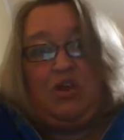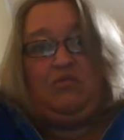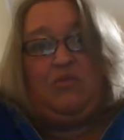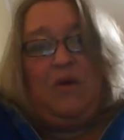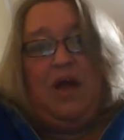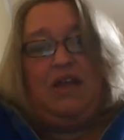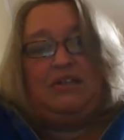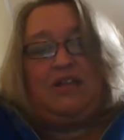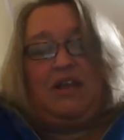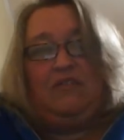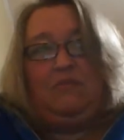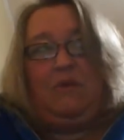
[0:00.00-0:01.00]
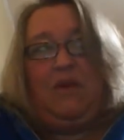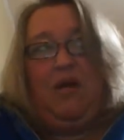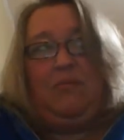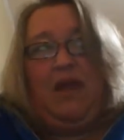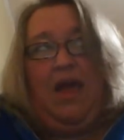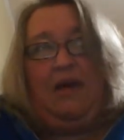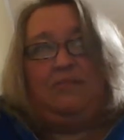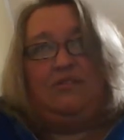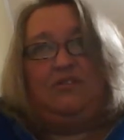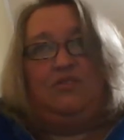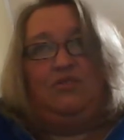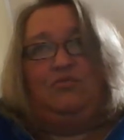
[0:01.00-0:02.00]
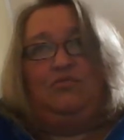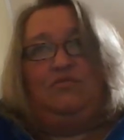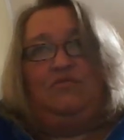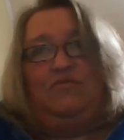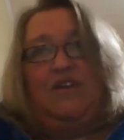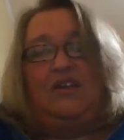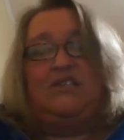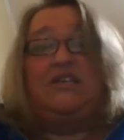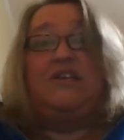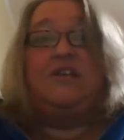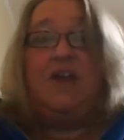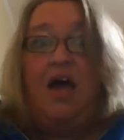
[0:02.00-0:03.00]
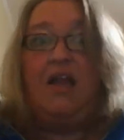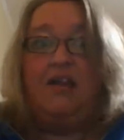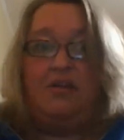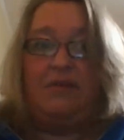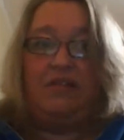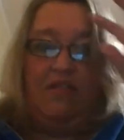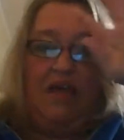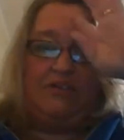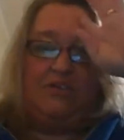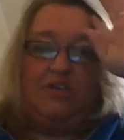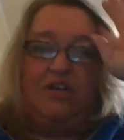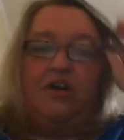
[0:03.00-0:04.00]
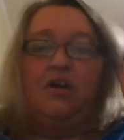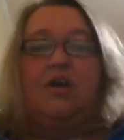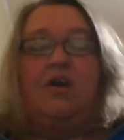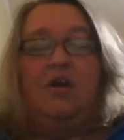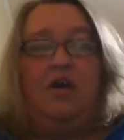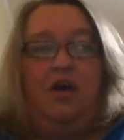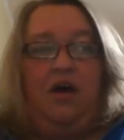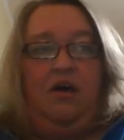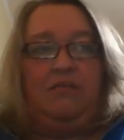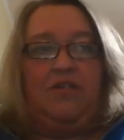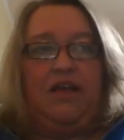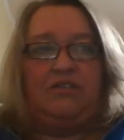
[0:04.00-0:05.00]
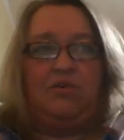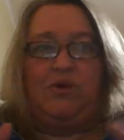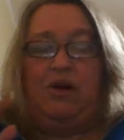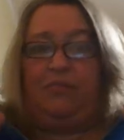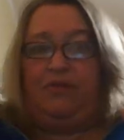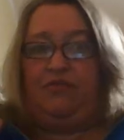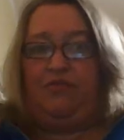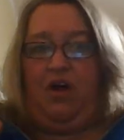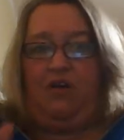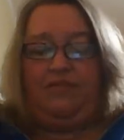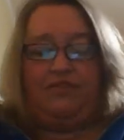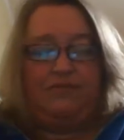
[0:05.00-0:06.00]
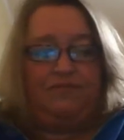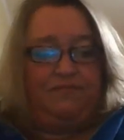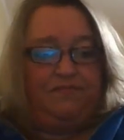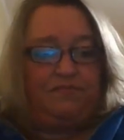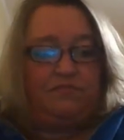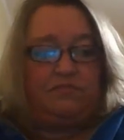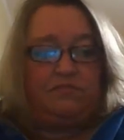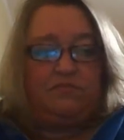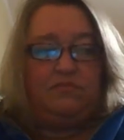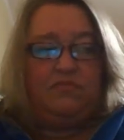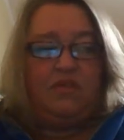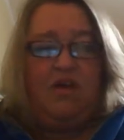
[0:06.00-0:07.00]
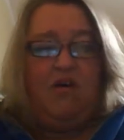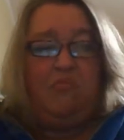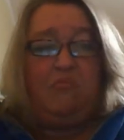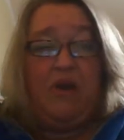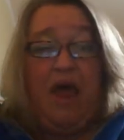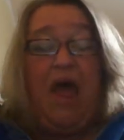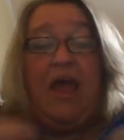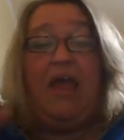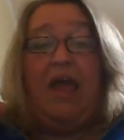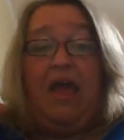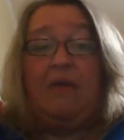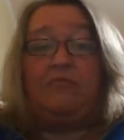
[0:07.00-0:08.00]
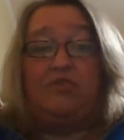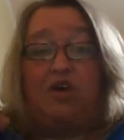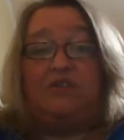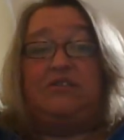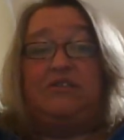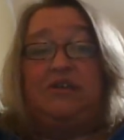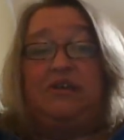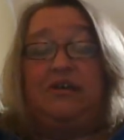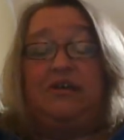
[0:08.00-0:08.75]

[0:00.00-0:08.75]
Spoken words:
genre-wise, and I've become an absolute fantasy nut in about the last year, thanks to a couple of different authors. But I am just